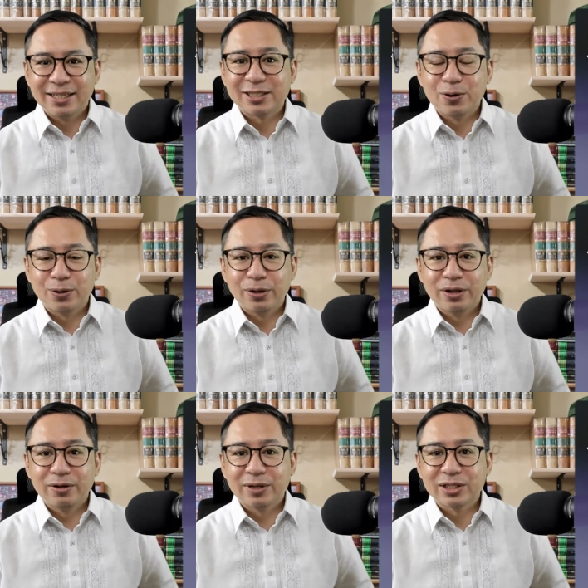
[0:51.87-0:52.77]
Its
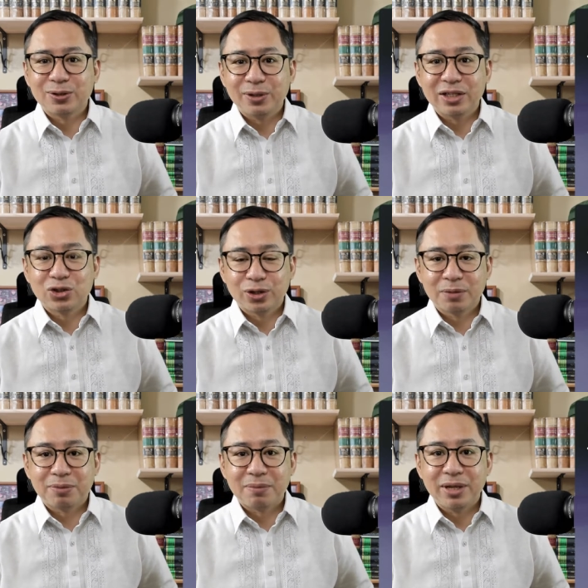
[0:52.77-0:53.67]
goal was to
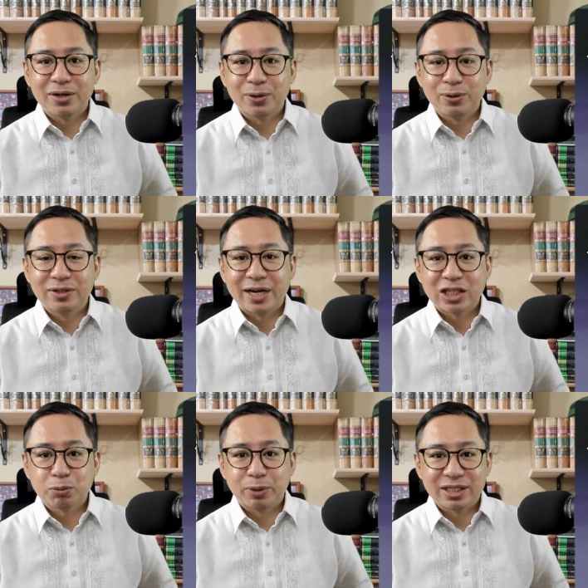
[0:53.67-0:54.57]
ensure public road
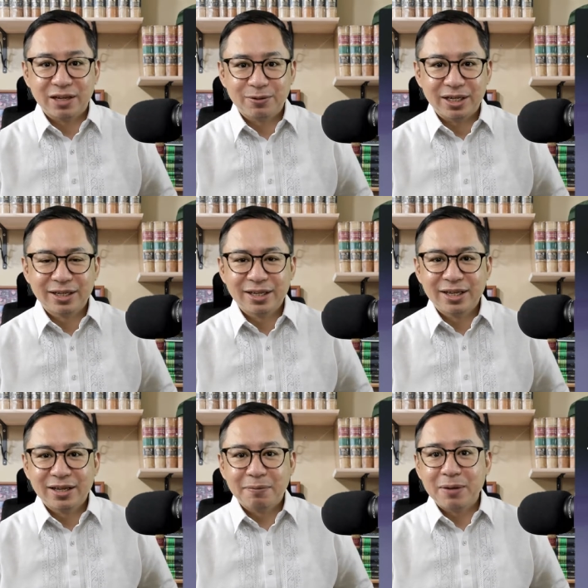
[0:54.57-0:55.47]
transport safety
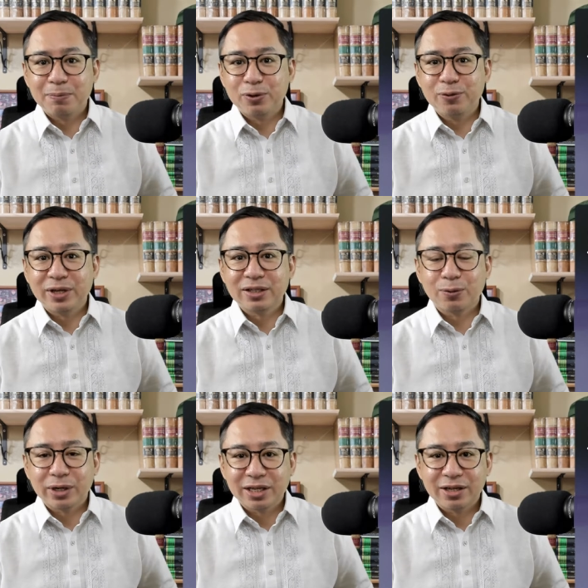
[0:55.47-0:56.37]
by improving
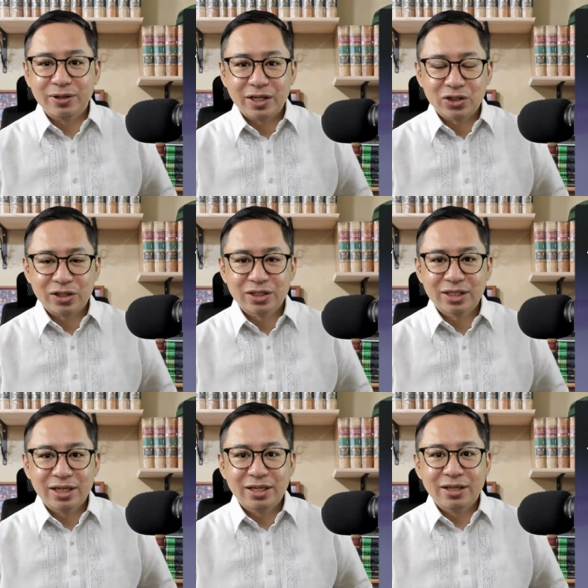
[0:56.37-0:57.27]
the working
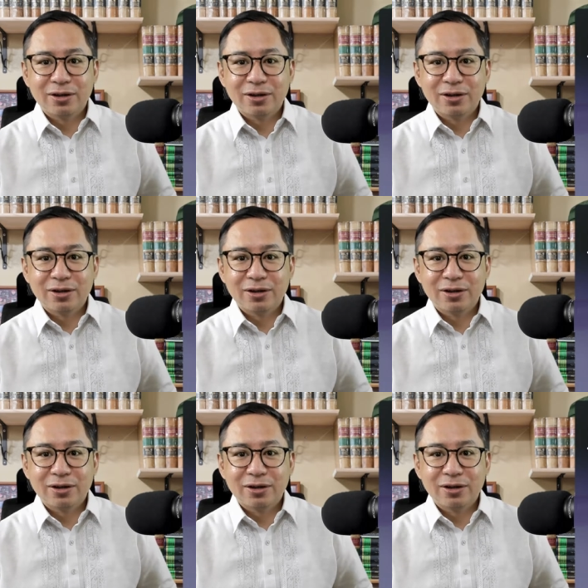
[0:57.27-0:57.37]
conditions,